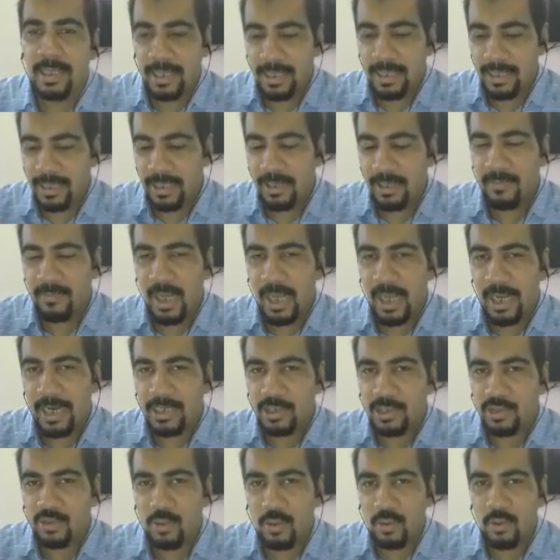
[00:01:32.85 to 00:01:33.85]
and then
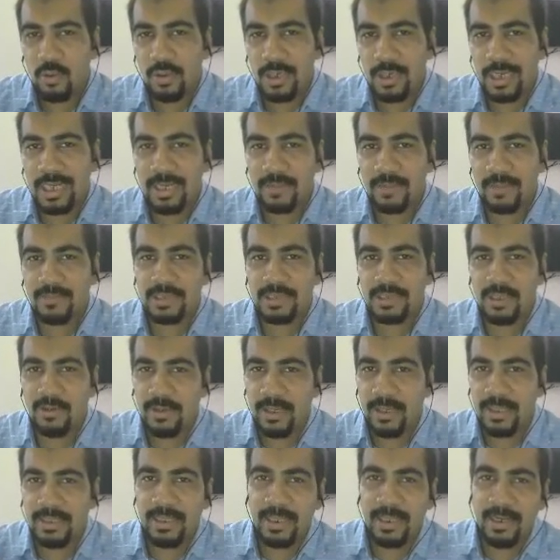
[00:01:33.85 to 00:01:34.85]
market slowly comes
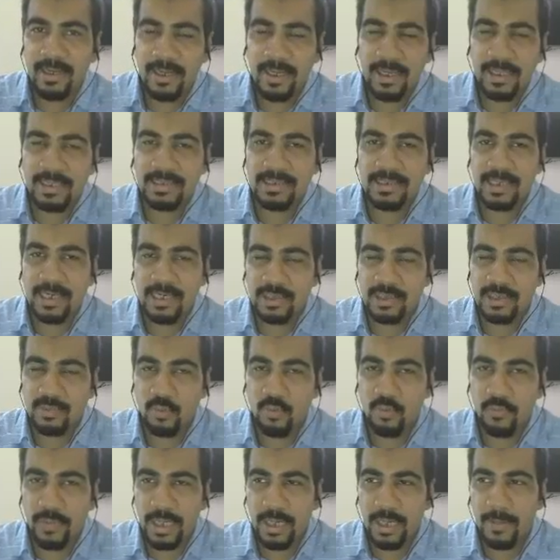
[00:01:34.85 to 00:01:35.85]
down and then again starts
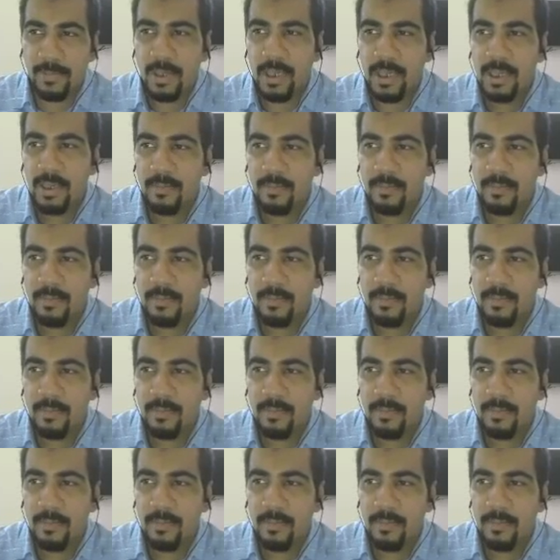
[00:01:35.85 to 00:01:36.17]
moving up.